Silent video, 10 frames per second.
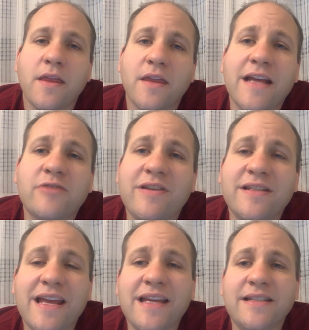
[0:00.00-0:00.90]
The next
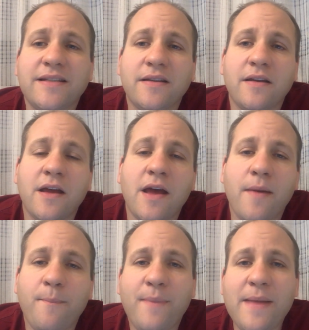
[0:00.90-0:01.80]
reason is,
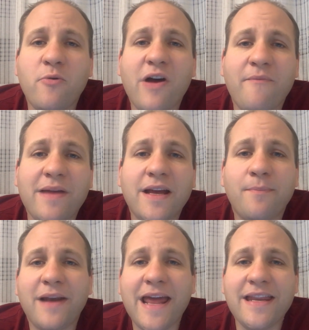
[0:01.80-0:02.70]
people have been
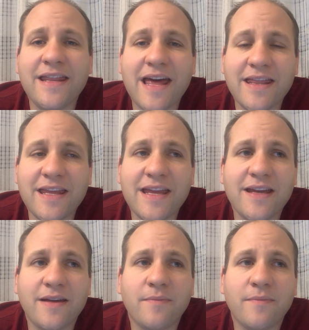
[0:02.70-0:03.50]
complaining that the